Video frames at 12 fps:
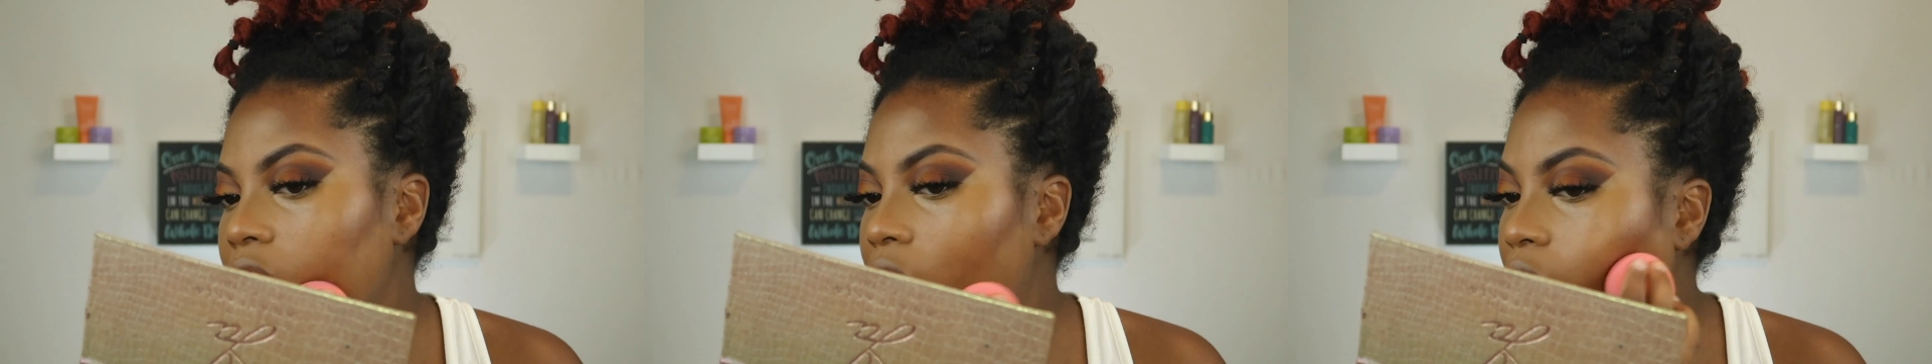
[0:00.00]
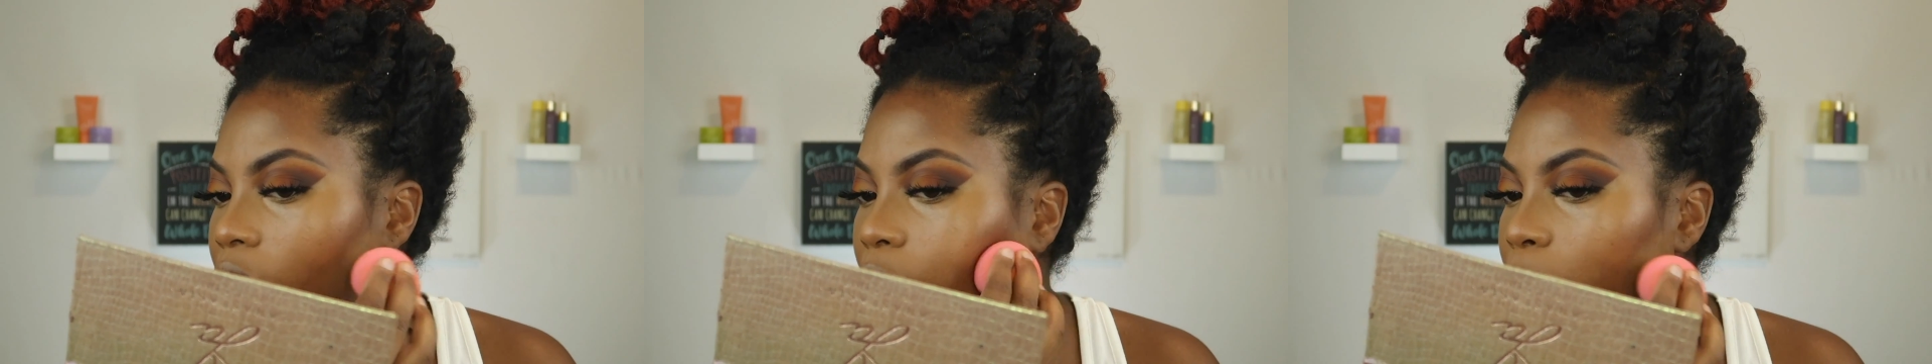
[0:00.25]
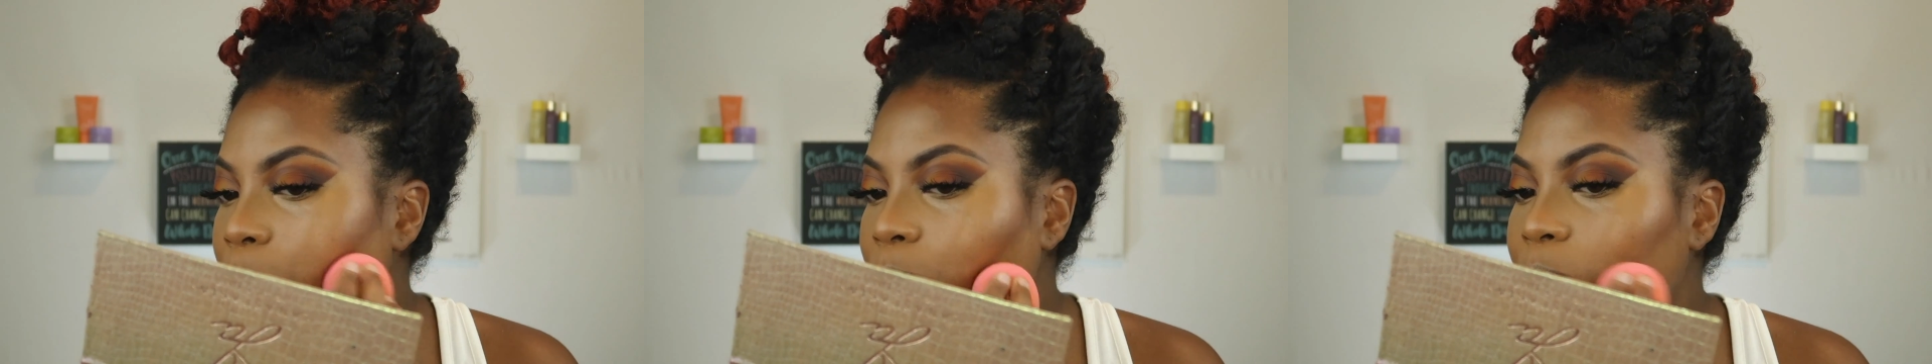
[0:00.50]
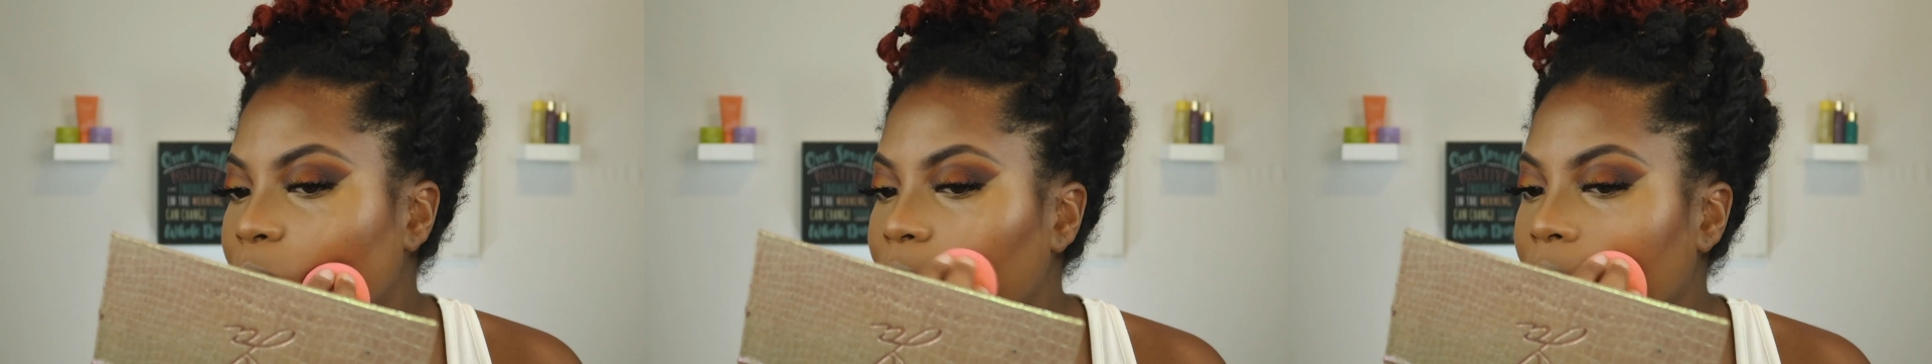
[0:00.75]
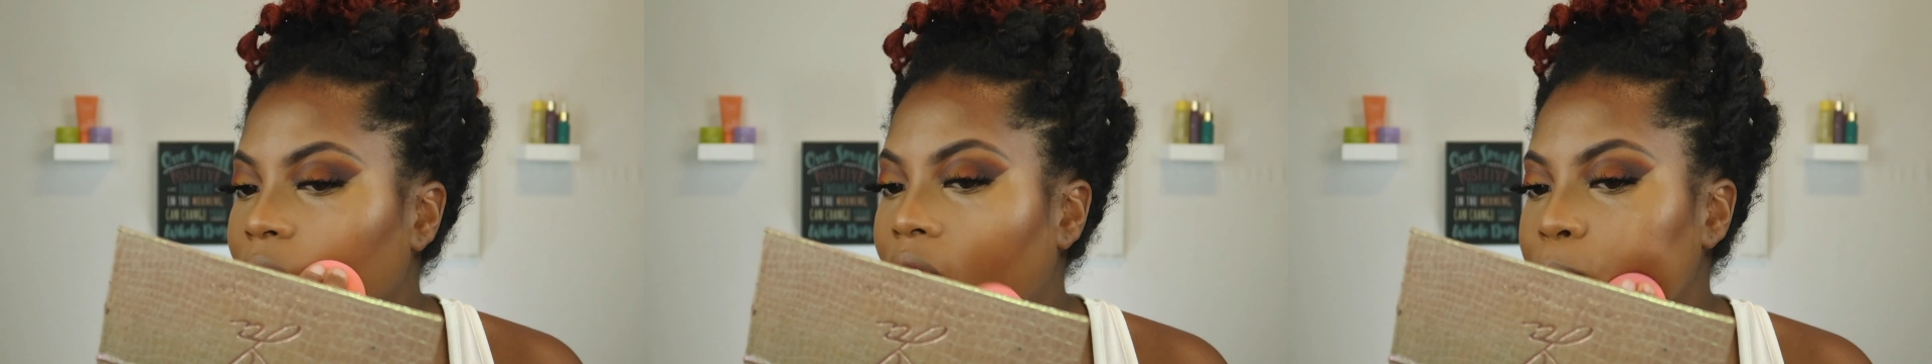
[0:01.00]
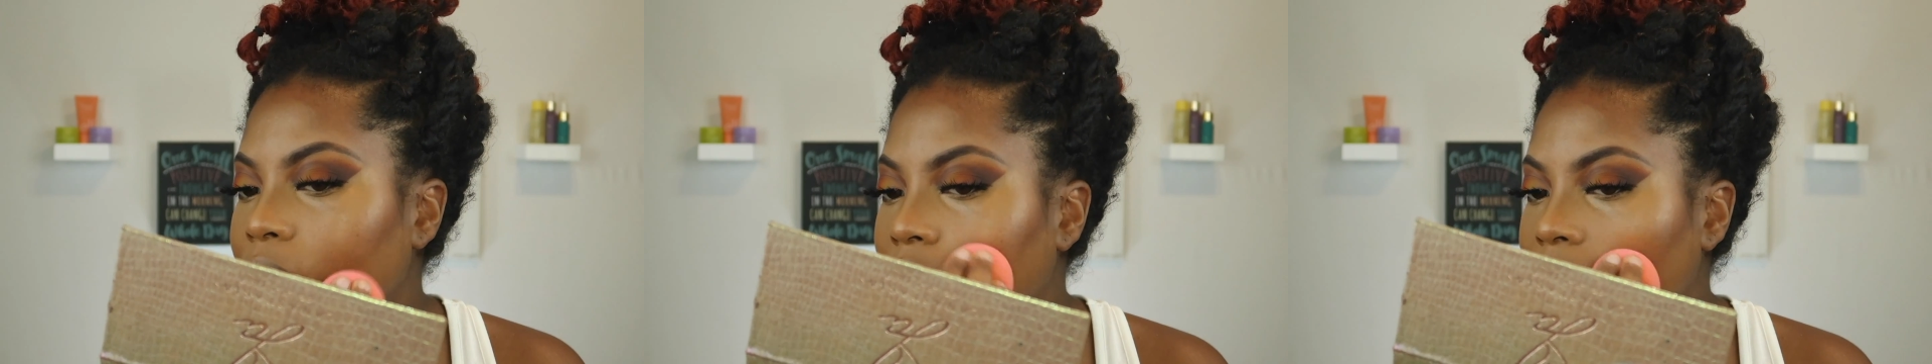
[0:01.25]
I'm
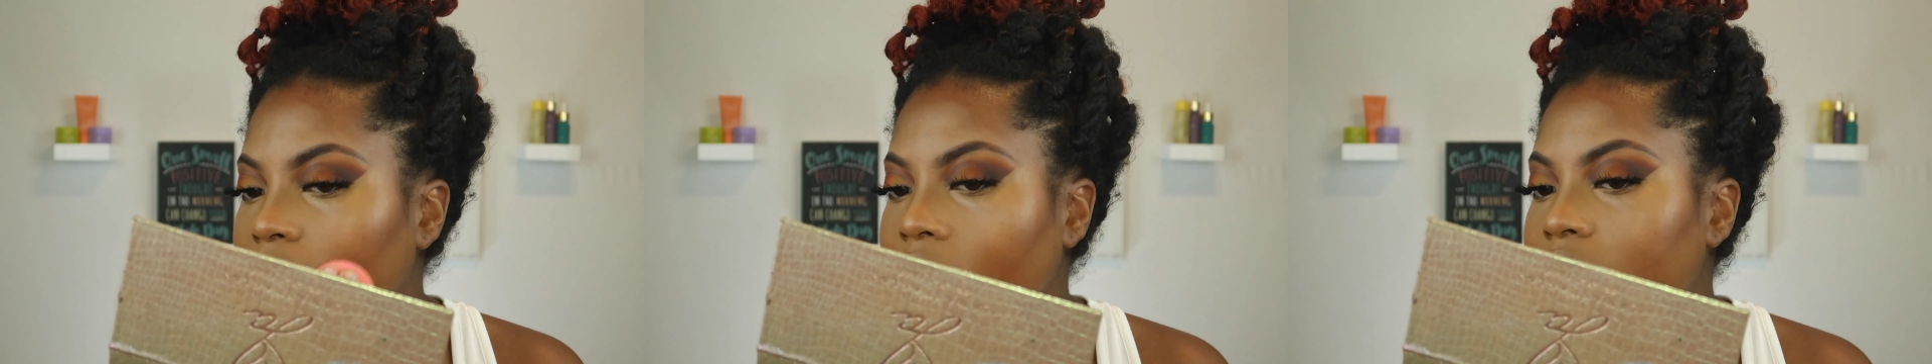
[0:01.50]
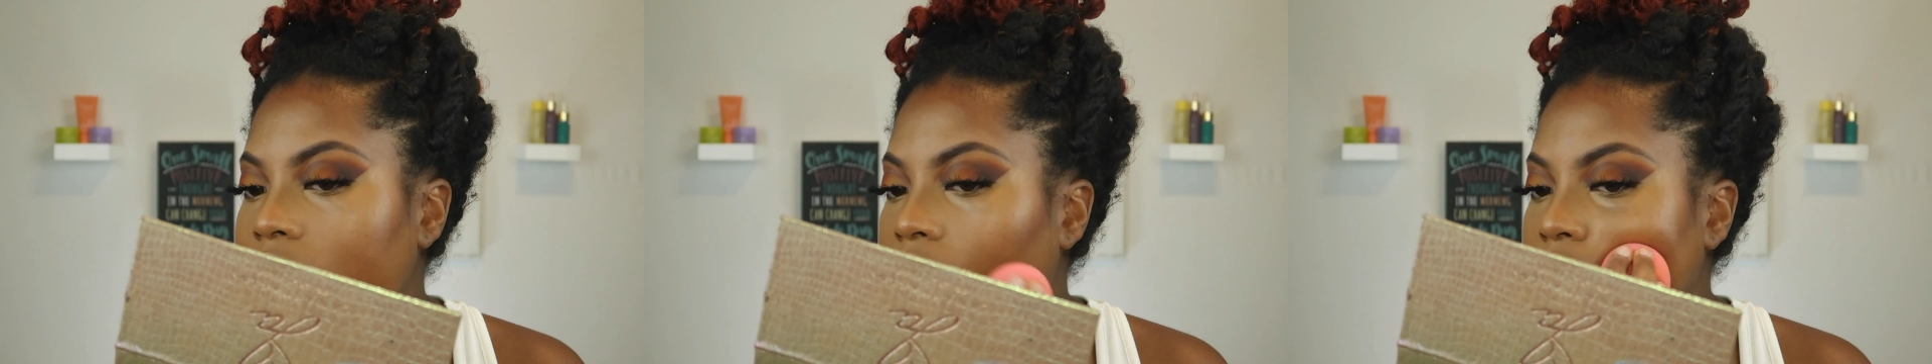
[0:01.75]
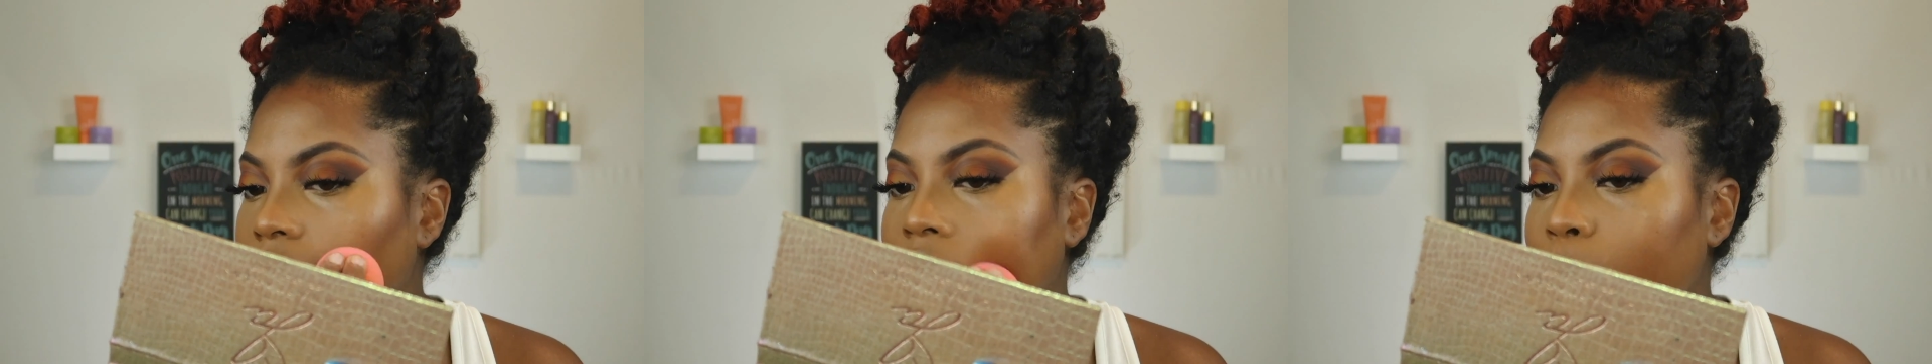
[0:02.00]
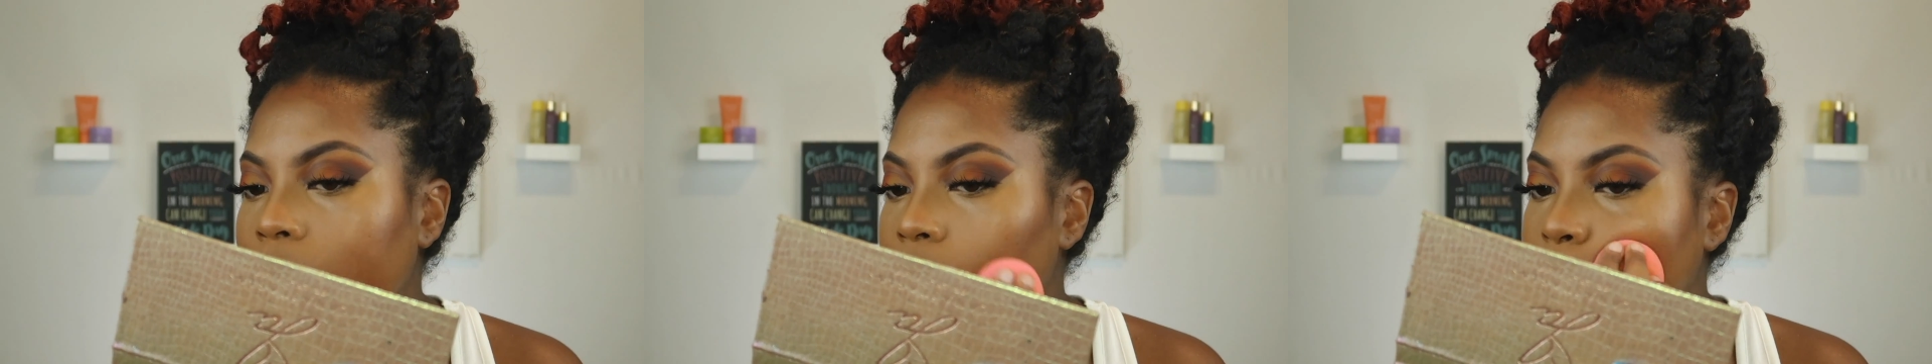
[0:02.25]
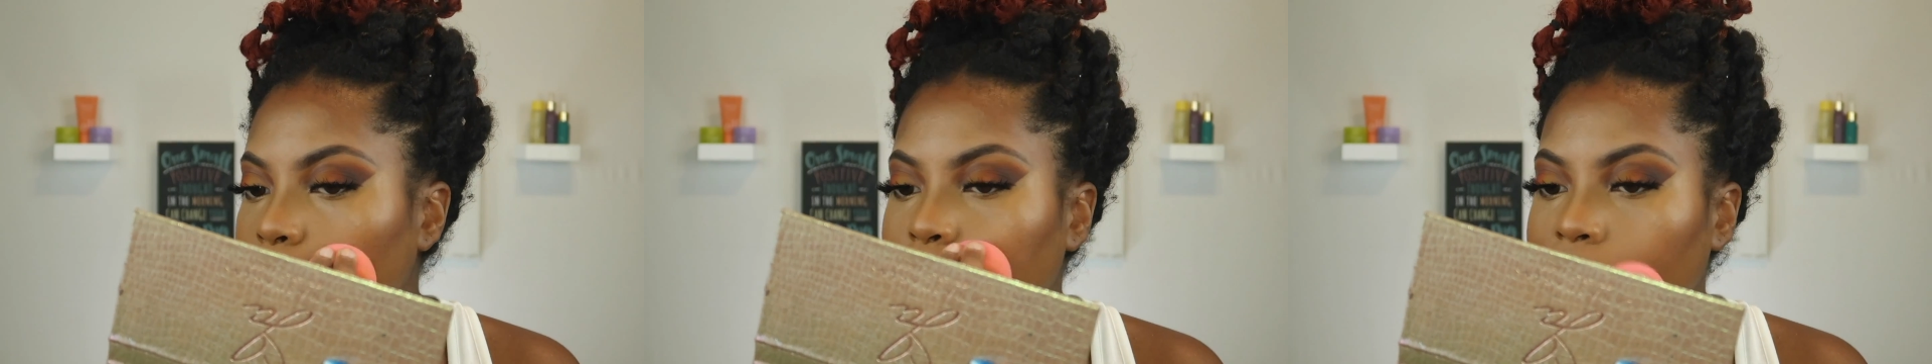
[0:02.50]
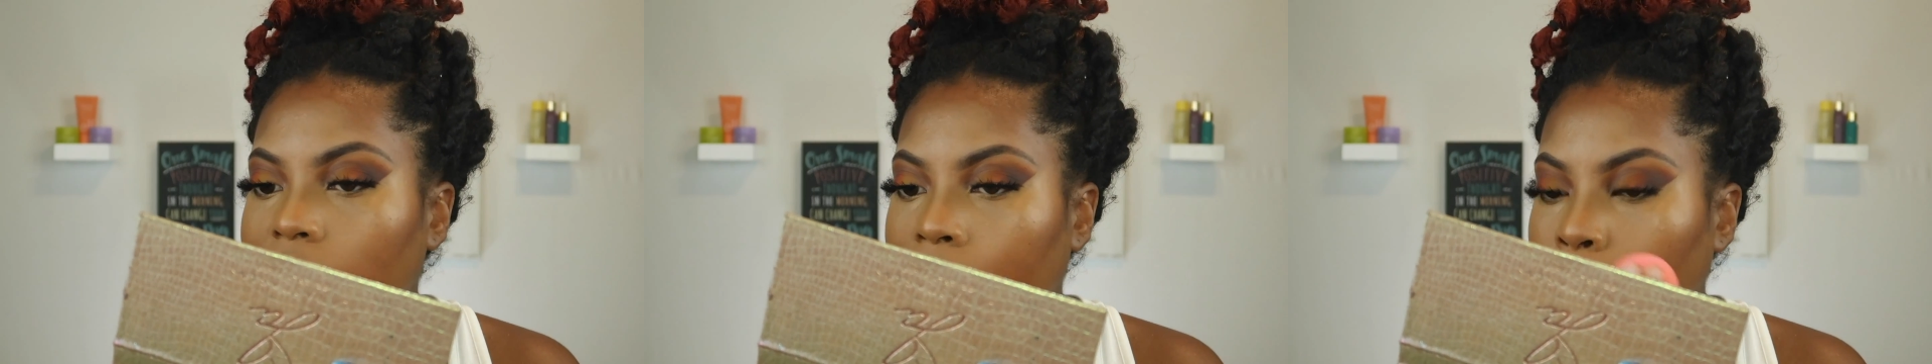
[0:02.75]
not gonna say that I'm gonna do
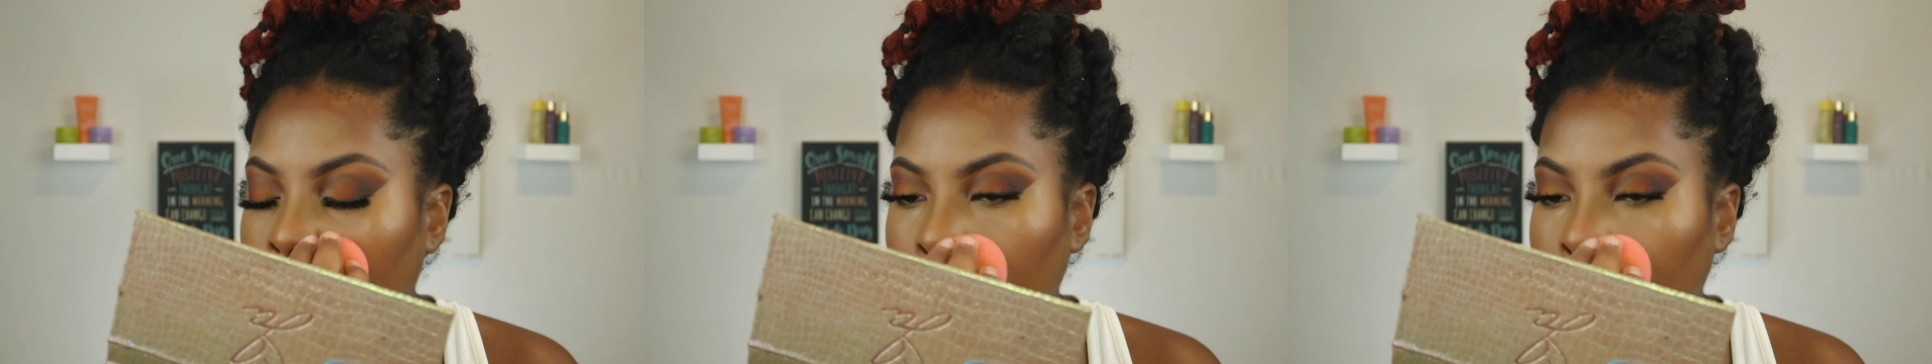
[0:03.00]
like